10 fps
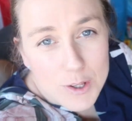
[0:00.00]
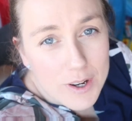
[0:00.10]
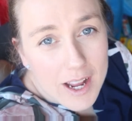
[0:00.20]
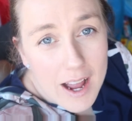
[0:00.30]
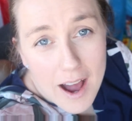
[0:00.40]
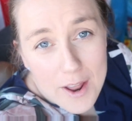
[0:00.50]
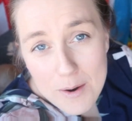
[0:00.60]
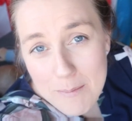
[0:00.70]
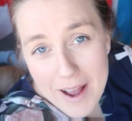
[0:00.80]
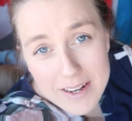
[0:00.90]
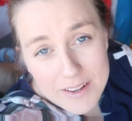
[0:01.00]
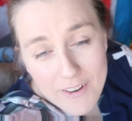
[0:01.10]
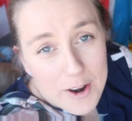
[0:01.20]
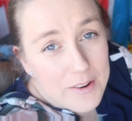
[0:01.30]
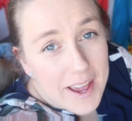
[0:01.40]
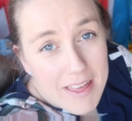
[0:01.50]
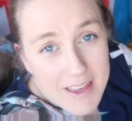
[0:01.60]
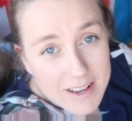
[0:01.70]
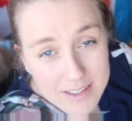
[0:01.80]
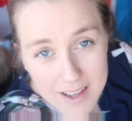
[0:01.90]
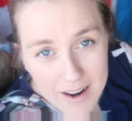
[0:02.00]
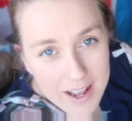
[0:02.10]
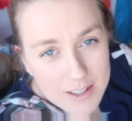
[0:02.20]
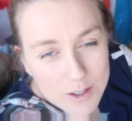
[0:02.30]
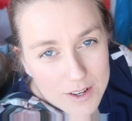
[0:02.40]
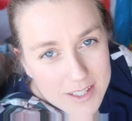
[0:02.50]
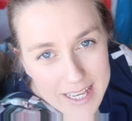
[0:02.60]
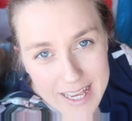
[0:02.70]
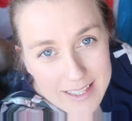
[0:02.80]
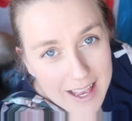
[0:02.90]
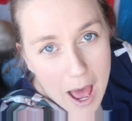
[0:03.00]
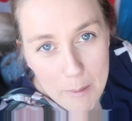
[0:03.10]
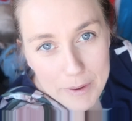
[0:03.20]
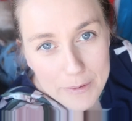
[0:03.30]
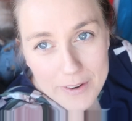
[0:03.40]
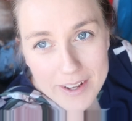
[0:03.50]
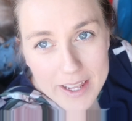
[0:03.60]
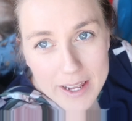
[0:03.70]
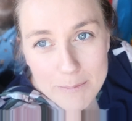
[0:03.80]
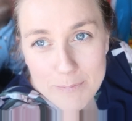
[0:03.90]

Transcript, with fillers: Look, I don't mind if I don't get things done as long as the kids are happy, really.